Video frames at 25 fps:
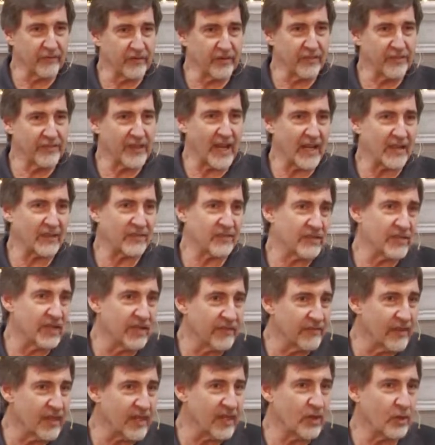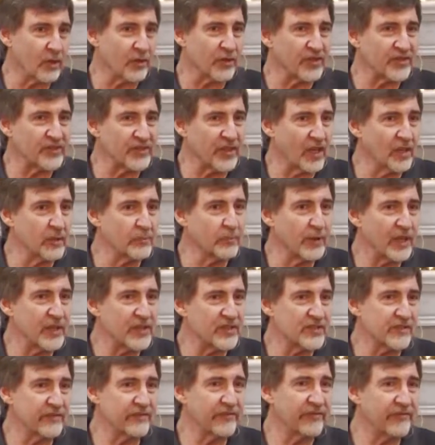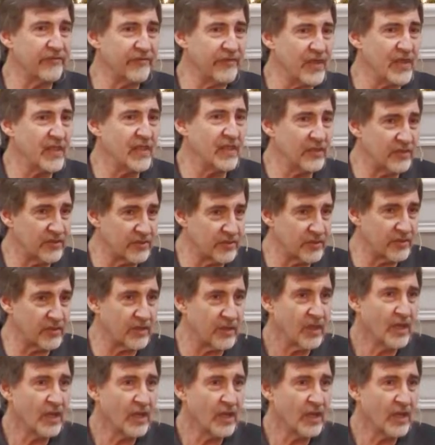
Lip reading: Thanksgiving or celebration feast